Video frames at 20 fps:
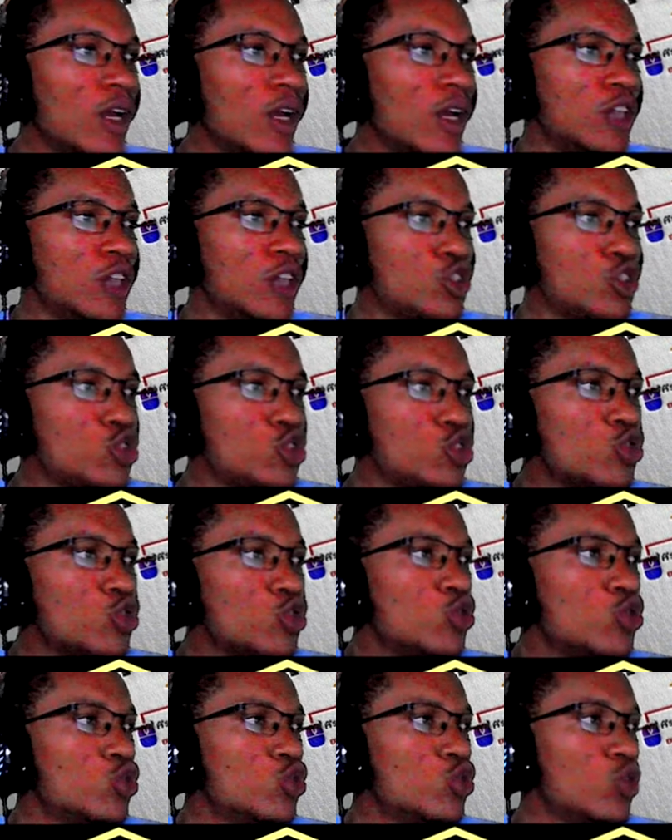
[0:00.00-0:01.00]

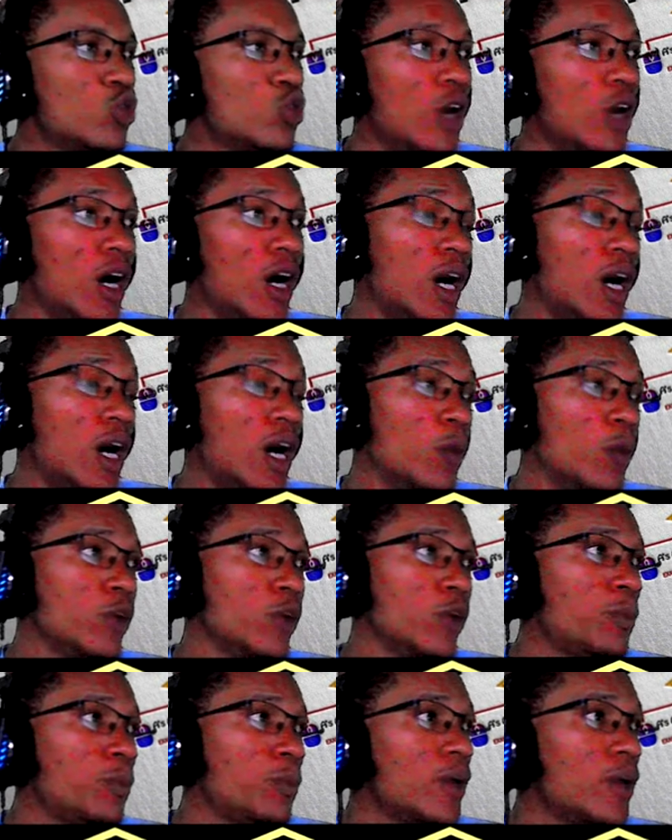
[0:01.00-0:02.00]
So we'll
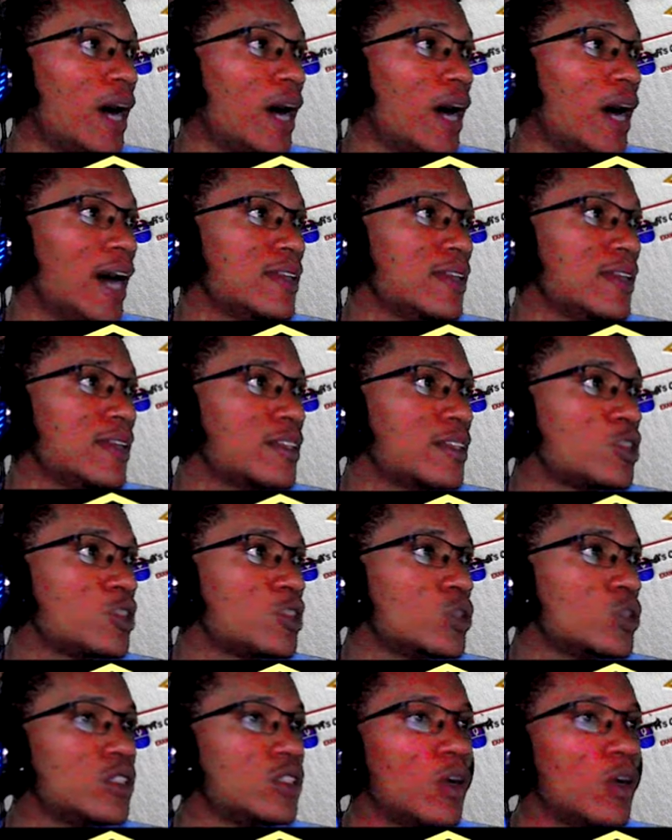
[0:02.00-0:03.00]
add this
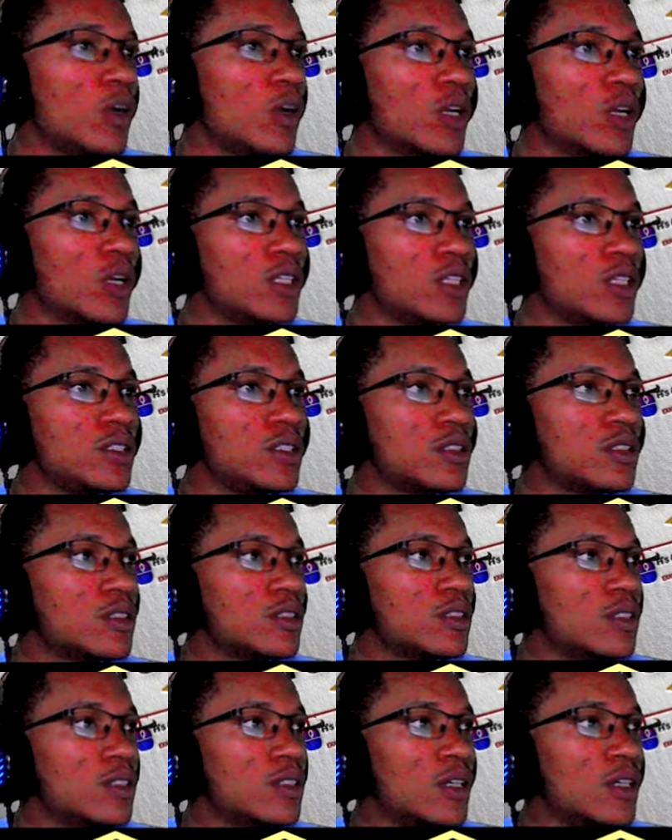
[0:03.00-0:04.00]
word to our list,
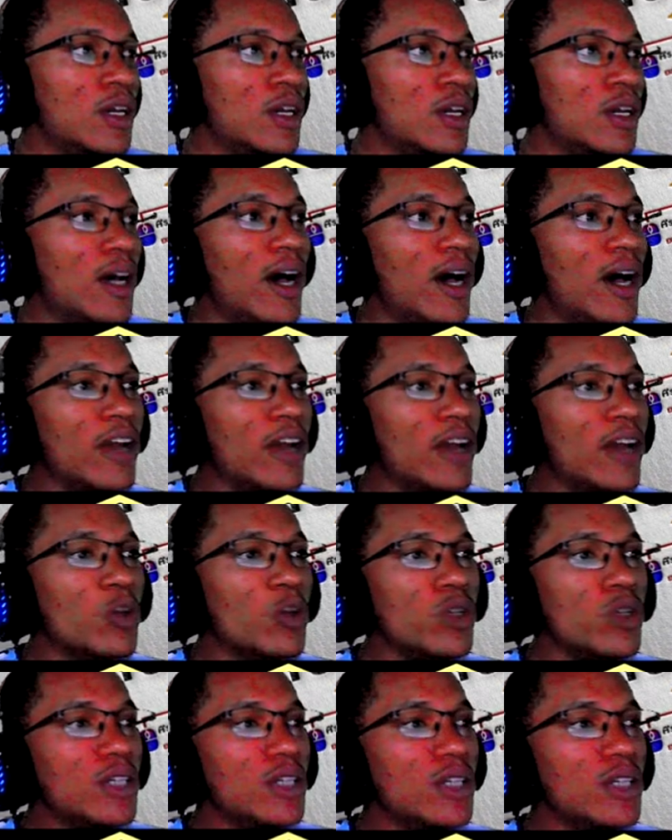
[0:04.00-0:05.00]
and a
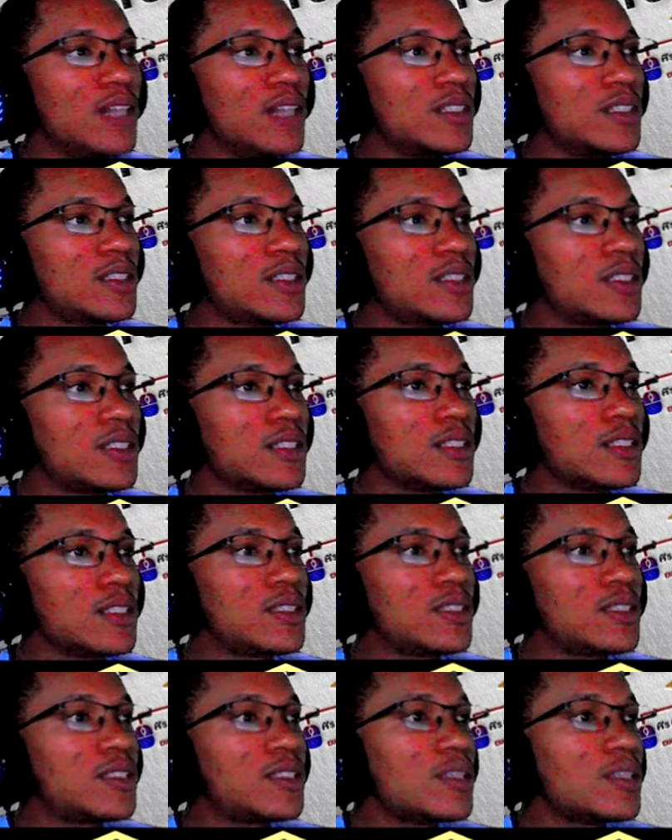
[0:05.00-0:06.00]
word that is
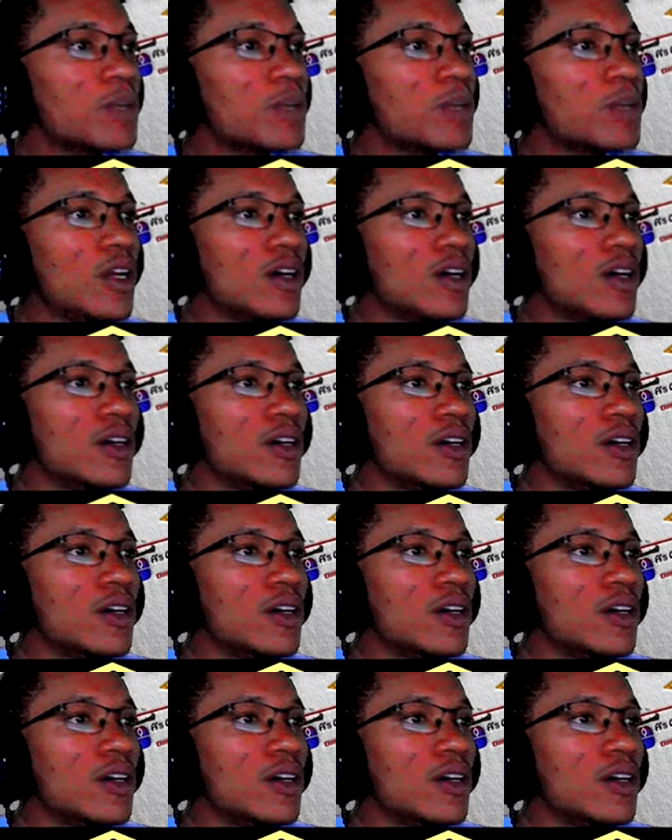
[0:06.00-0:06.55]
similar